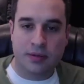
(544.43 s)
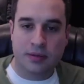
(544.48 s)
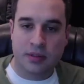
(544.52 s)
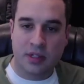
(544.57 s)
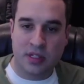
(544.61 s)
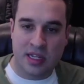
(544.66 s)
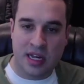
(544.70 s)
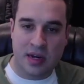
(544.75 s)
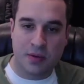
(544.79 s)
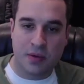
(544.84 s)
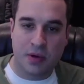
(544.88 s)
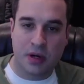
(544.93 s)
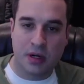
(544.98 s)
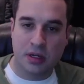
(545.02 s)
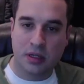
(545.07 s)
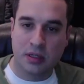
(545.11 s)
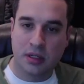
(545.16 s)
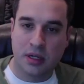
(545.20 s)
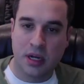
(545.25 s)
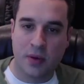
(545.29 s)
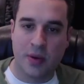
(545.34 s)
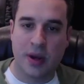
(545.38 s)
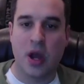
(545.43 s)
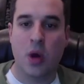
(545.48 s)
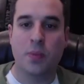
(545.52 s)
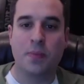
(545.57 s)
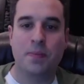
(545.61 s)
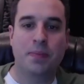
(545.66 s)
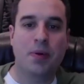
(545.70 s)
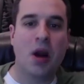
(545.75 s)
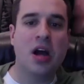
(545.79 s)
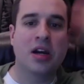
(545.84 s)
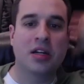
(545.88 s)
Does that work? Here we go.
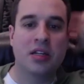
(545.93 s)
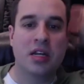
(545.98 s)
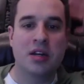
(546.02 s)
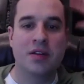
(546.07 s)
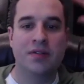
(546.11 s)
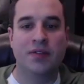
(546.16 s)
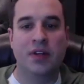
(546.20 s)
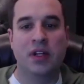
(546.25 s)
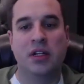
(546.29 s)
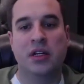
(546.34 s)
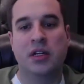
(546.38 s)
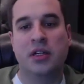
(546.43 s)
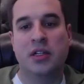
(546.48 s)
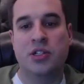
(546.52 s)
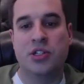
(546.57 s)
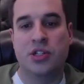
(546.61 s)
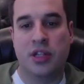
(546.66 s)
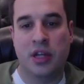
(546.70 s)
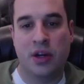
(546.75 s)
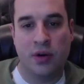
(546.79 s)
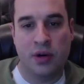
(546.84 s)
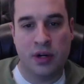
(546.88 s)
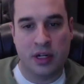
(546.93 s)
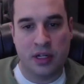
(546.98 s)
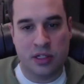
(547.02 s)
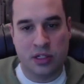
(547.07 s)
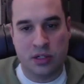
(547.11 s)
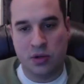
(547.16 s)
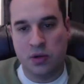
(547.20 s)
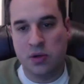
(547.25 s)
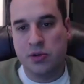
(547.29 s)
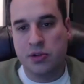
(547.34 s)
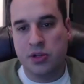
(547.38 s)
Brockton Village. There it is.
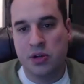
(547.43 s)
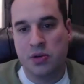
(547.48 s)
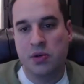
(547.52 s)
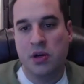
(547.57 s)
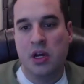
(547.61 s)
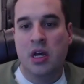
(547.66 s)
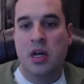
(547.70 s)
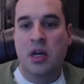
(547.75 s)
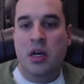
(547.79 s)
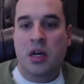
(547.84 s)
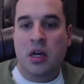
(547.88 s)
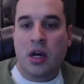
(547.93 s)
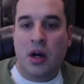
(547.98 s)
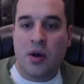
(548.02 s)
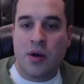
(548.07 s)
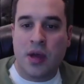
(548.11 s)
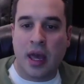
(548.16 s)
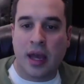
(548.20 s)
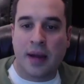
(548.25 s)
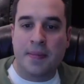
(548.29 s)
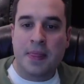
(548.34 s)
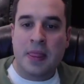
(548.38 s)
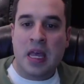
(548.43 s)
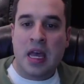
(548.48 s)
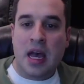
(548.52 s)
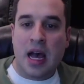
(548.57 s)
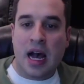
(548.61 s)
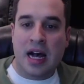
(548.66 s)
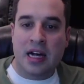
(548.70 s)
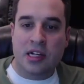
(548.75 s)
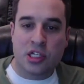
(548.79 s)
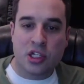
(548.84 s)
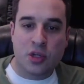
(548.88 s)
Told you. Okay.
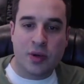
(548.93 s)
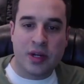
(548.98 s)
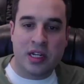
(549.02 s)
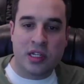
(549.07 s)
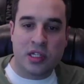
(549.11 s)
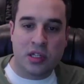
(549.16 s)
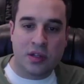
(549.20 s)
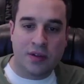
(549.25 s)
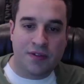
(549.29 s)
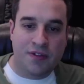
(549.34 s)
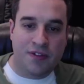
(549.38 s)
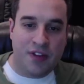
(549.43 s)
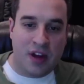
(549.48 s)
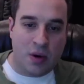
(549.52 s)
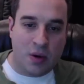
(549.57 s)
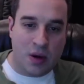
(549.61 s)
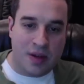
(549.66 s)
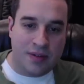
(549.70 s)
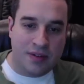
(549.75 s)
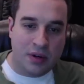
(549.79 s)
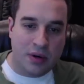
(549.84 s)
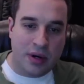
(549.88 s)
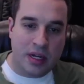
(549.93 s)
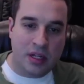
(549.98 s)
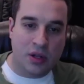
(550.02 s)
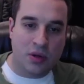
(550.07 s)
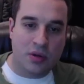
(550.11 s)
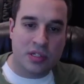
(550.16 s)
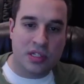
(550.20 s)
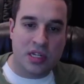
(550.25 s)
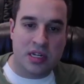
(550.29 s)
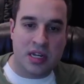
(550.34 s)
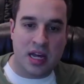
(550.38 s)
So it is very, very
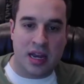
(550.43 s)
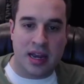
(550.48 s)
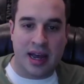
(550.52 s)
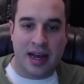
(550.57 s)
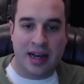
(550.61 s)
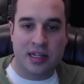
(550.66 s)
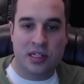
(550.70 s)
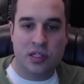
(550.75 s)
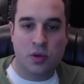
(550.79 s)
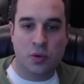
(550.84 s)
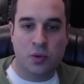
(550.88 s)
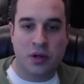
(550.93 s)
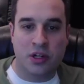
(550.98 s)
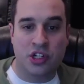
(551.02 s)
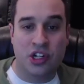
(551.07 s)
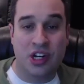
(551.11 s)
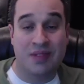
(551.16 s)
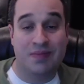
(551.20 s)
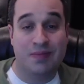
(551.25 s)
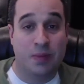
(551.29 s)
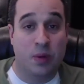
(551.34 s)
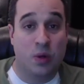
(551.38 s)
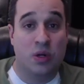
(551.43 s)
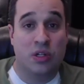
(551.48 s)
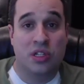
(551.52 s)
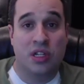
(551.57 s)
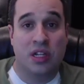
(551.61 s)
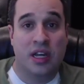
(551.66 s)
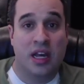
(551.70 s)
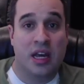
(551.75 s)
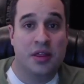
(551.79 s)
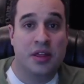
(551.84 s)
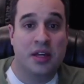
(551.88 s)
close to Dundas, which
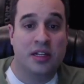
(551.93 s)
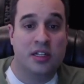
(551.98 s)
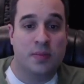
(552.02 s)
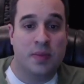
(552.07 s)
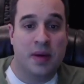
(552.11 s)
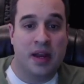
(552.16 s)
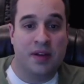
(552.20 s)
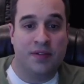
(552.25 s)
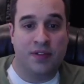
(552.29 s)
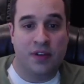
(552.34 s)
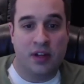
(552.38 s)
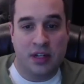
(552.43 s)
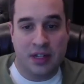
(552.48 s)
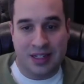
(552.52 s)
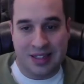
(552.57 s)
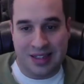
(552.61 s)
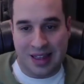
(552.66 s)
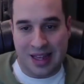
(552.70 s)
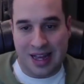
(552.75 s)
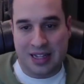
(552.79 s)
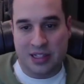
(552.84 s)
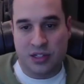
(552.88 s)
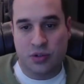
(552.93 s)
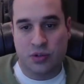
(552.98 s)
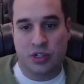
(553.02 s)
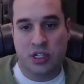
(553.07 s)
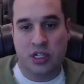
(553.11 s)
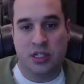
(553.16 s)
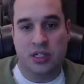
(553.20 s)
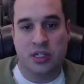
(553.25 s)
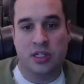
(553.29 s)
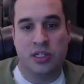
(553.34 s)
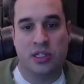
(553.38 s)
personally I think is a benefit because that's your
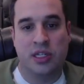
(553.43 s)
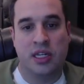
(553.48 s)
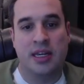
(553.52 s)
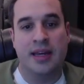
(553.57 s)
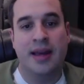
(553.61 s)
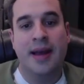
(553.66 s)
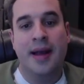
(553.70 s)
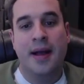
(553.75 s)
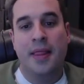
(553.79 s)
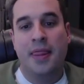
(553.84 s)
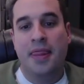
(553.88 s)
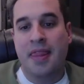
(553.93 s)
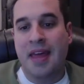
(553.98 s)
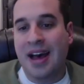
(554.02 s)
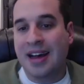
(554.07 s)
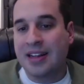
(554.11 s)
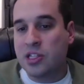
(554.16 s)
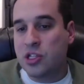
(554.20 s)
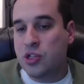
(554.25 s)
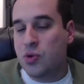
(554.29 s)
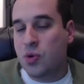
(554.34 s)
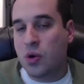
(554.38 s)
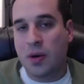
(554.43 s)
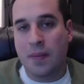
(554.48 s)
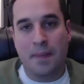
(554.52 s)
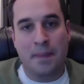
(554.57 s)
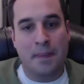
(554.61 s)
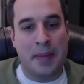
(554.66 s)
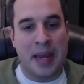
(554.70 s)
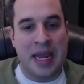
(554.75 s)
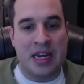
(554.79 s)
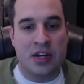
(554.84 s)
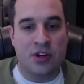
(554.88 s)
TTC. That's your
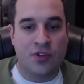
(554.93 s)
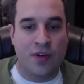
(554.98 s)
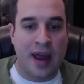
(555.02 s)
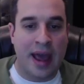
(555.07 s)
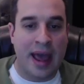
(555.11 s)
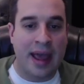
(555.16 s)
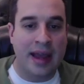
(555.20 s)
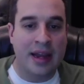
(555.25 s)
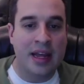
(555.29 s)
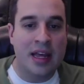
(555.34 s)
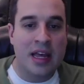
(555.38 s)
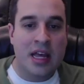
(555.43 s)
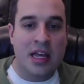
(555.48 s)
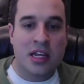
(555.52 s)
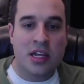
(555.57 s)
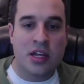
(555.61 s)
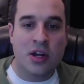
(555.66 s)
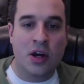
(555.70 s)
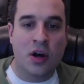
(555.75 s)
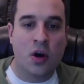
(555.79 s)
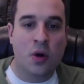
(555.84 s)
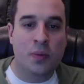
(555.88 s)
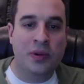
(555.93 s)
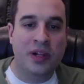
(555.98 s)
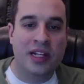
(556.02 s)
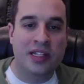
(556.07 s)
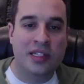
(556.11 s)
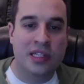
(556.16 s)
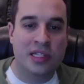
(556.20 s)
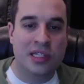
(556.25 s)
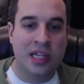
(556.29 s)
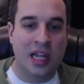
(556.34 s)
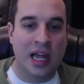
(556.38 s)
main drag. You know,
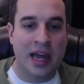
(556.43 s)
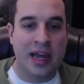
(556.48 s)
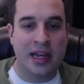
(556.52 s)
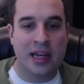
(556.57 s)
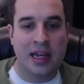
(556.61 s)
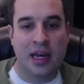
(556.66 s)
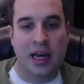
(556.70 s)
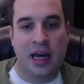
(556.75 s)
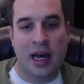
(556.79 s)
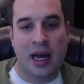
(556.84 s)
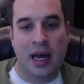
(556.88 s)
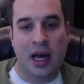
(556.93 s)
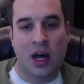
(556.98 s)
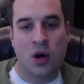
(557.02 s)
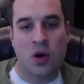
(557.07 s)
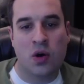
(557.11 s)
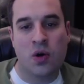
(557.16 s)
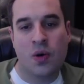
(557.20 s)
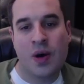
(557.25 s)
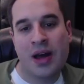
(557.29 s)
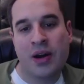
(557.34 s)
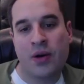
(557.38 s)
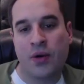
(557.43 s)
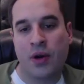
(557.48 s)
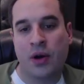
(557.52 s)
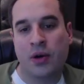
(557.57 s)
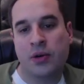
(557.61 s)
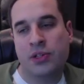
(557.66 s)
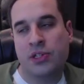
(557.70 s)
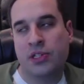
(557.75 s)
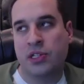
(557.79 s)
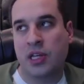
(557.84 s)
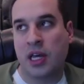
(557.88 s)
places like, I don't know,
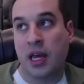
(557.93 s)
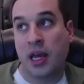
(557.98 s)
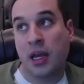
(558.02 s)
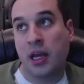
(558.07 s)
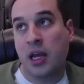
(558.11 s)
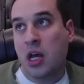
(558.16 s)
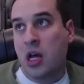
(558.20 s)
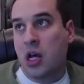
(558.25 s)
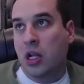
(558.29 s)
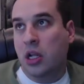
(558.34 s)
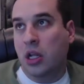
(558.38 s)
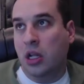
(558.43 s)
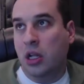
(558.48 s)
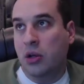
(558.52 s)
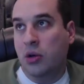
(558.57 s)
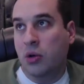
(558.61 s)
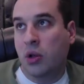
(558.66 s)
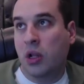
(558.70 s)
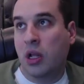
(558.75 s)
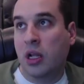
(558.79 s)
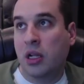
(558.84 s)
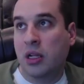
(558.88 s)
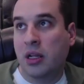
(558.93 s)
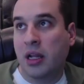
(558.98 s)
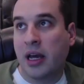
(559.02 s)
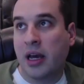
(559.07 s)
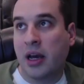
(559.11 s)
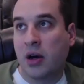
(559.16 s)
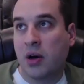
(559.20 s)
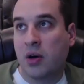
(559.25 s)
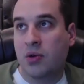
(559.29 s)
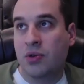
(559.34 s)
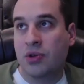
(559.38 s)
say Lula
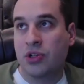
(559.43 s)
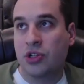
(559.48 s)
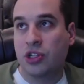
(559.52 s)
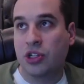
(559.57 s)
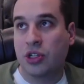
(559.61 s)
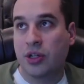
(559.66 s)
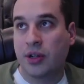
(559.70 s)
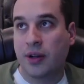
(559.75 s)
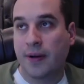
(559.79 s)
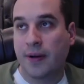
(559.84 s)
Lounge.